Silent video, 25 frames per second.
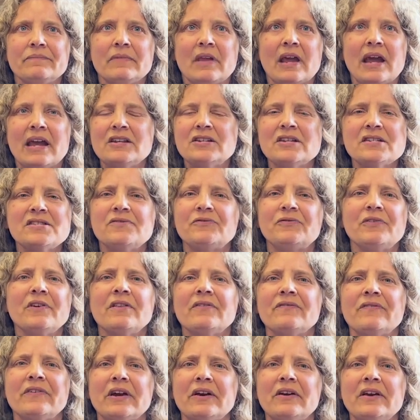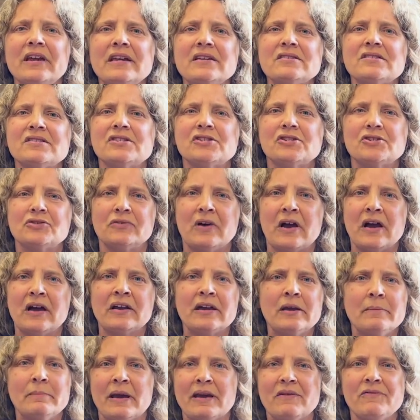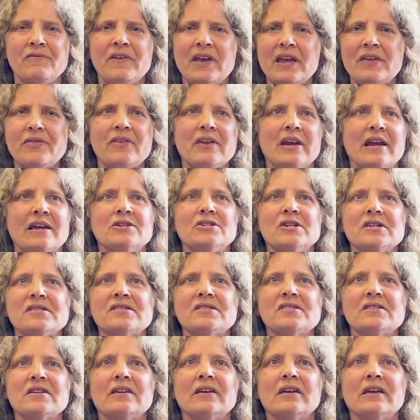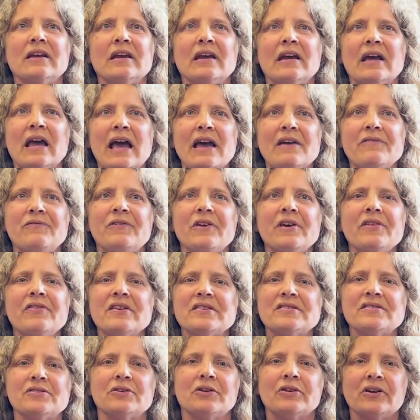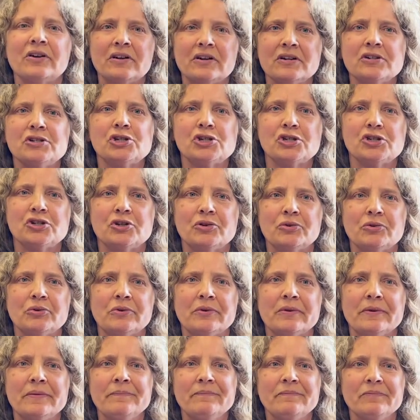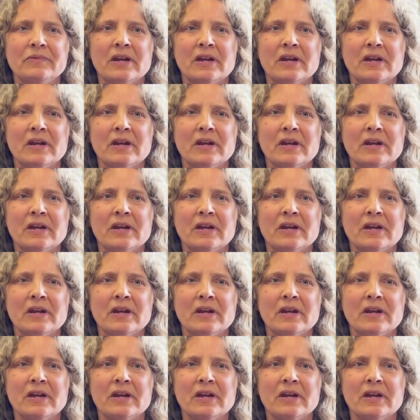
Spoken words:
I just feel very strong in my faith, and I feel this urge to